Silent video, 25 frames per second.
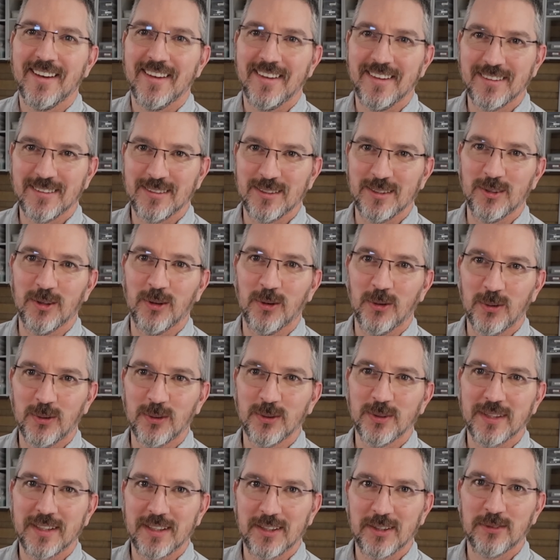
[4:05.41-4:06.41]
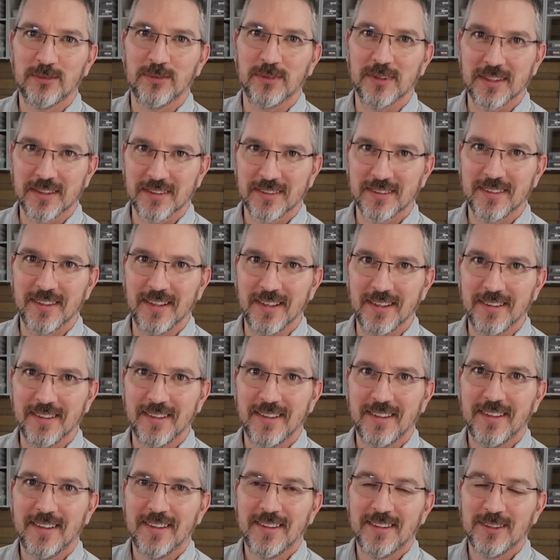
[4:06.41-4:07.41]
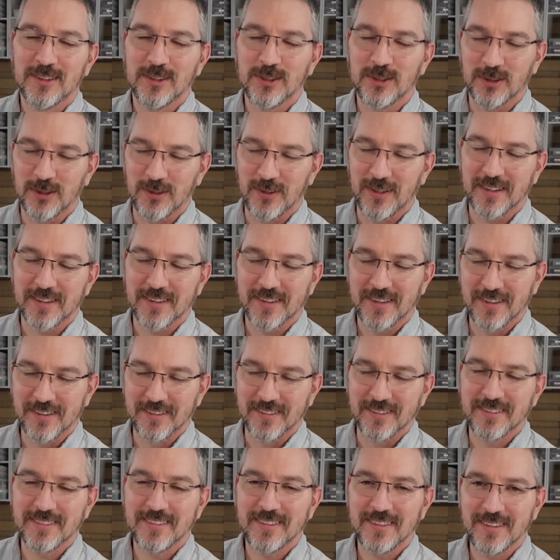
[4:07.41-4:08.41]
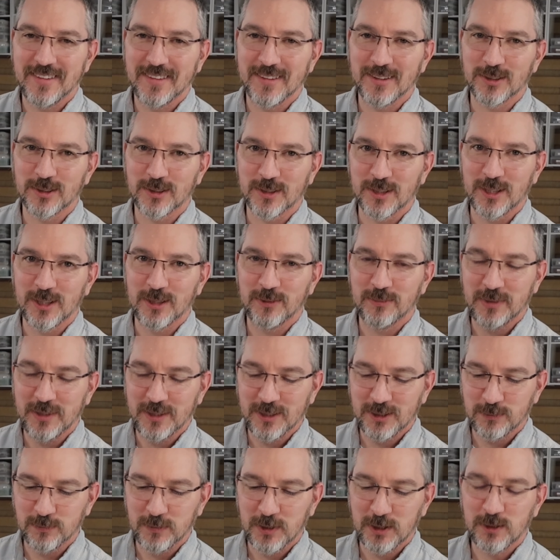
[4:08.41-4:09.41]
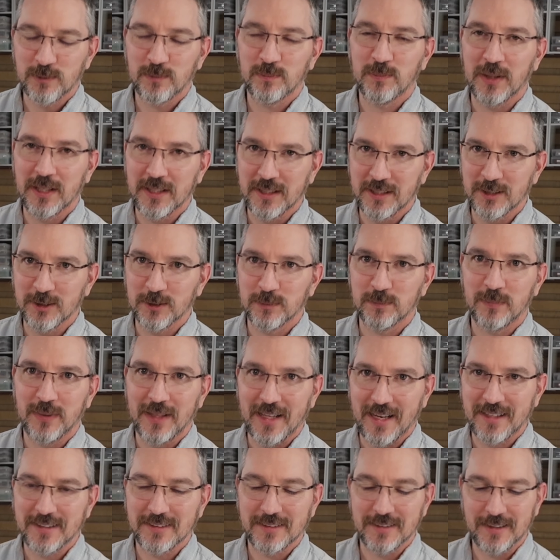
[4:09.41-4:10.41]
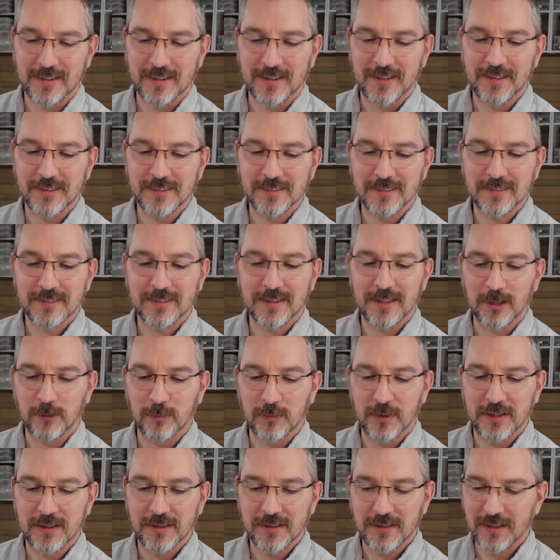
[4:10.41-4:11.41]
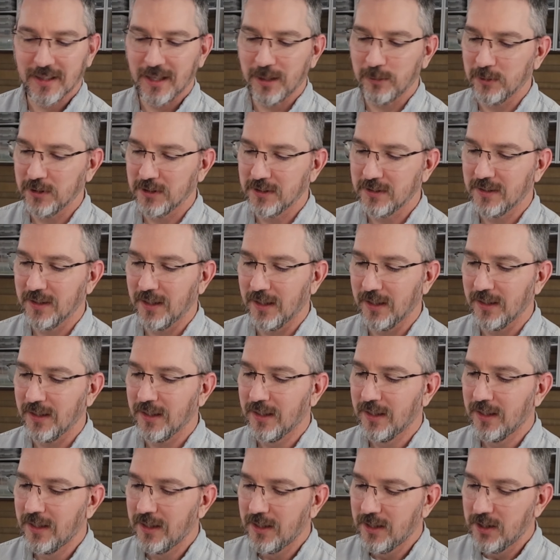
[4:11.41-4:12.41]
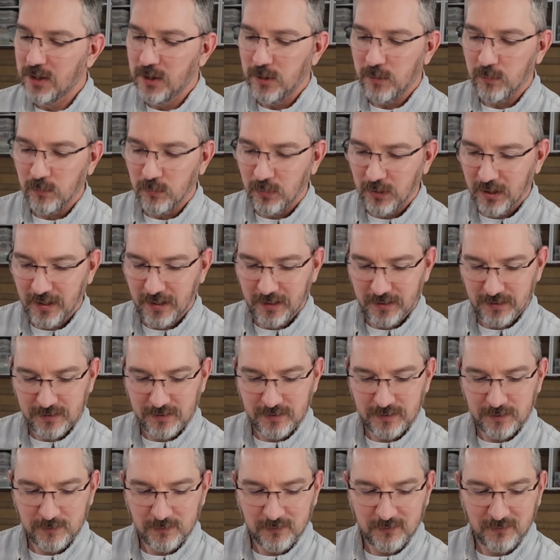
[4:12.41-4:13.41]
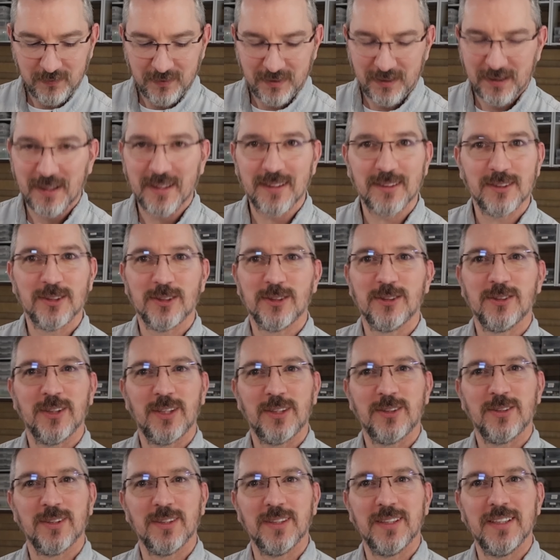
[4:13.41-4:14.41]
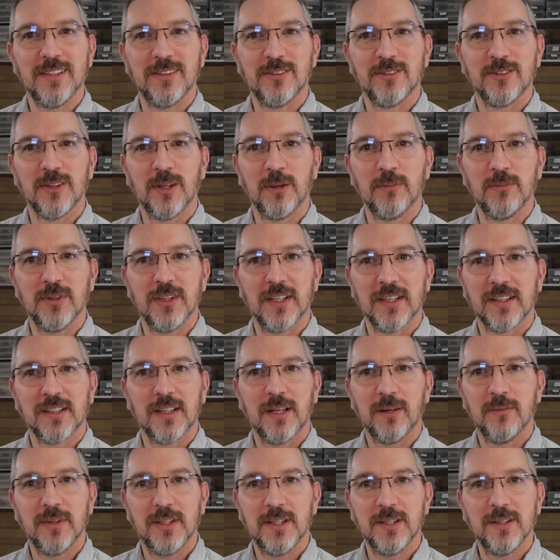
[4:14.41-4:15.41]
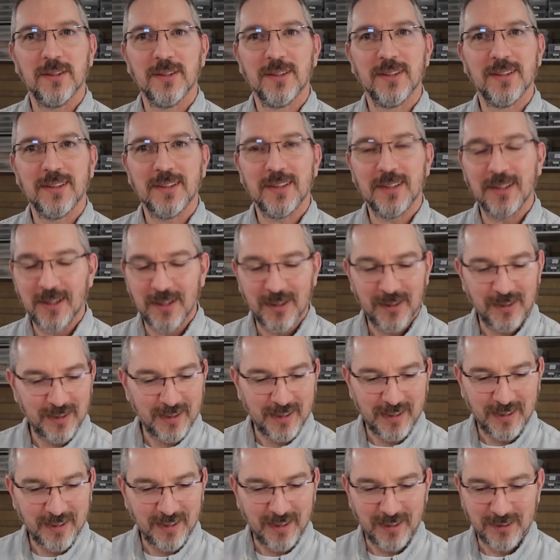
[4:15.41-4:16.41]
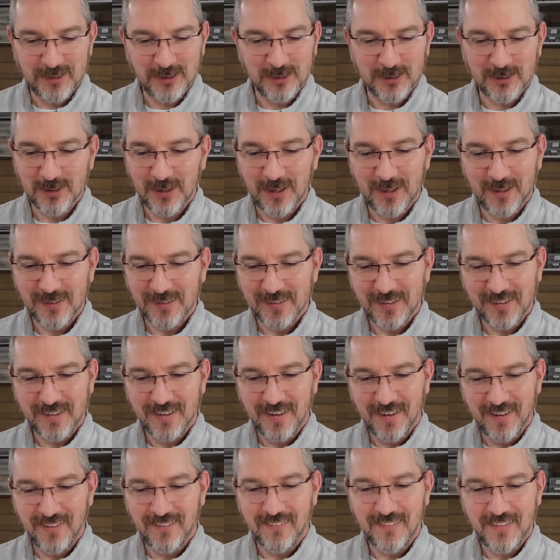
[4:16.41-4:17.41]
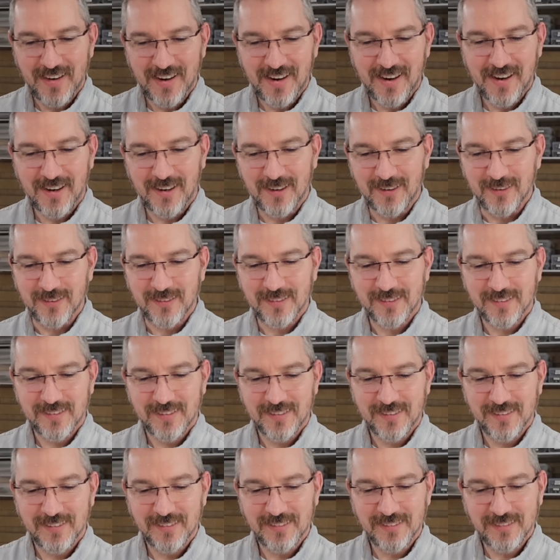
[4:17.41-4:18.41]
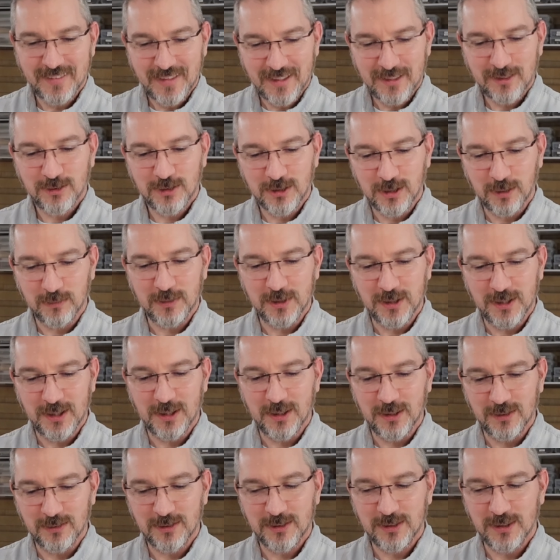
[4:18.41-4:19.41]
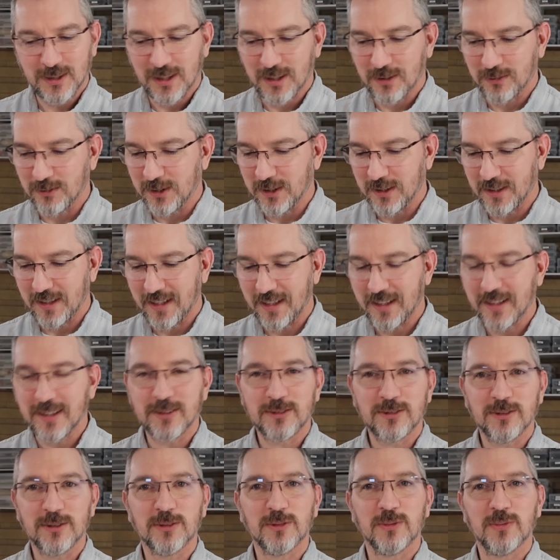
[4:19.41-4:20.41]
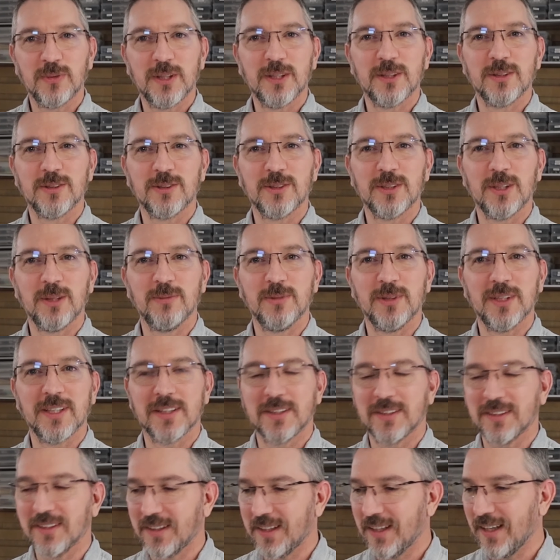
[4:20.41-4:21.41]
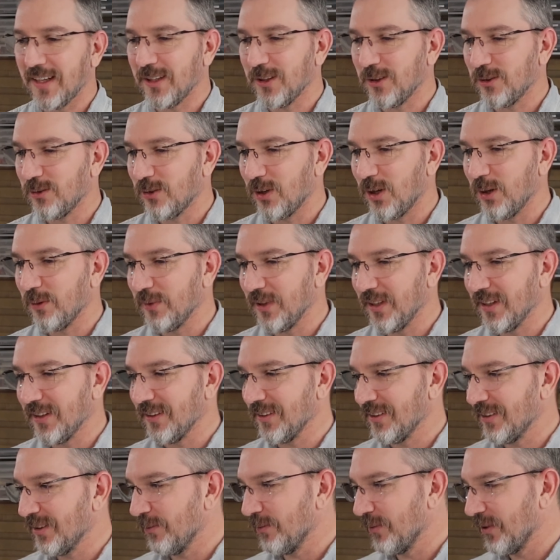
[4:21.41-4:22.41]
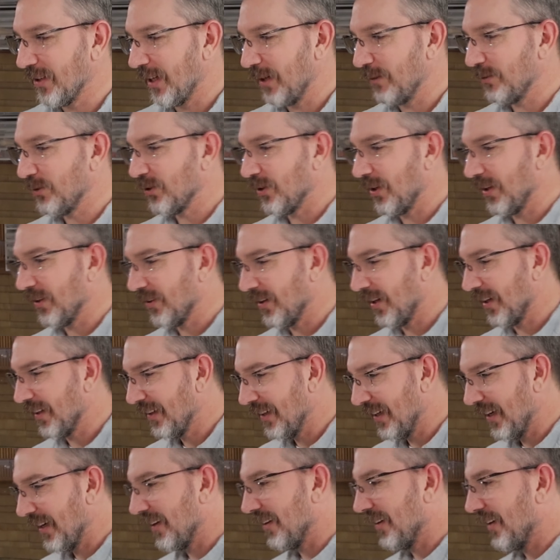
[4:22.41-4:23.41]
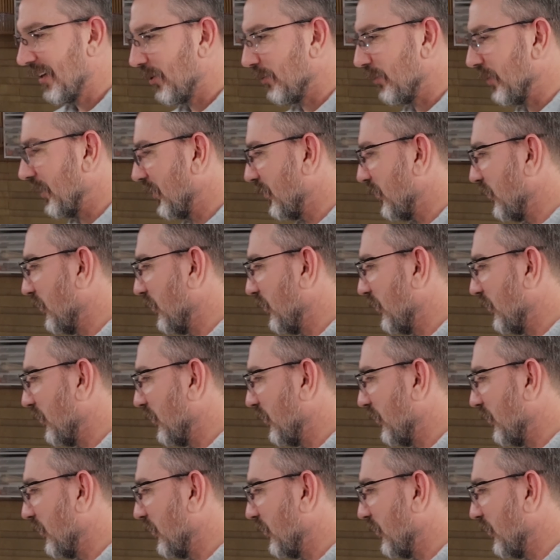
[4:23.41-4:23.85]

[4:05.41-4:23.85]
it's an old Airfix kit, so I guarantee there's going to be as much putty as plastic on this thing by the time it's done. But it's just such a neat subject. I mean, I just saw it like, oh wow, that's something you don't see every day. And it's those weird subjects that kind of draw me in sometimes. So I thought, yeah, that'll be